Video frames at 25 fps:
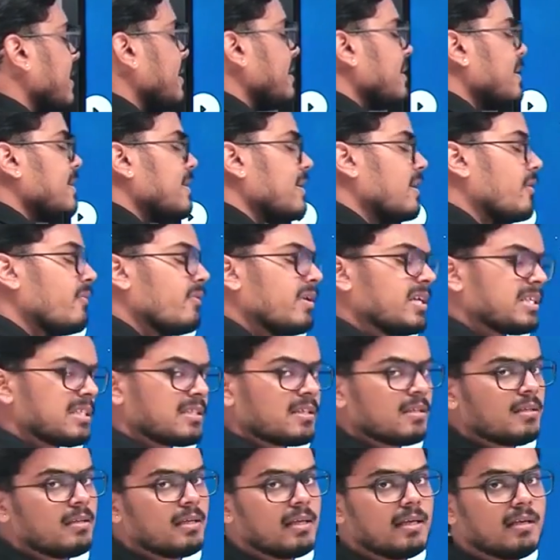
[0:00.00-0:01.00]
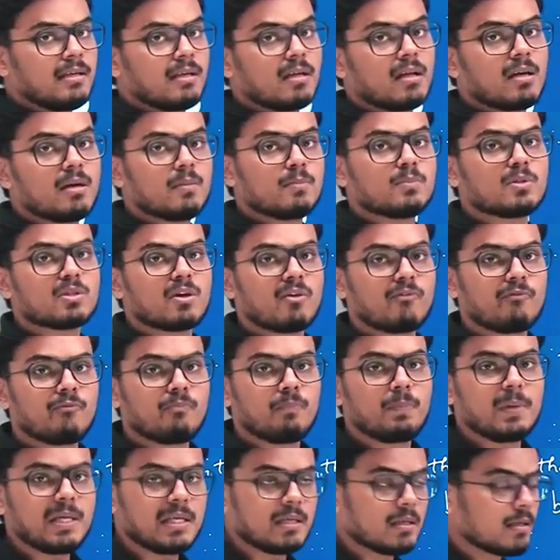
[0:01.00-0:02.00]
get an equation in terms
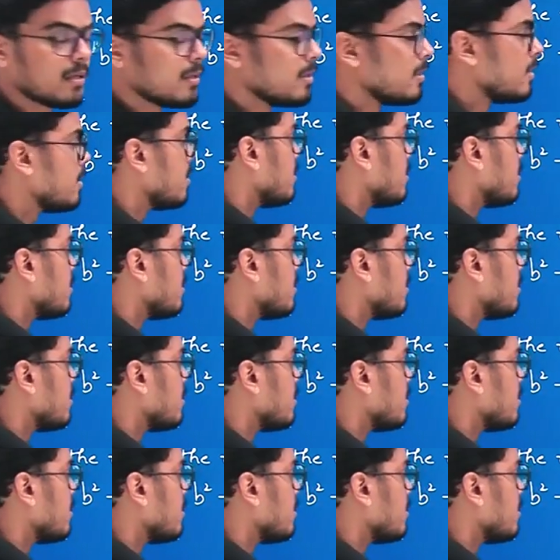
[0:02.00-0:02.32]
of p.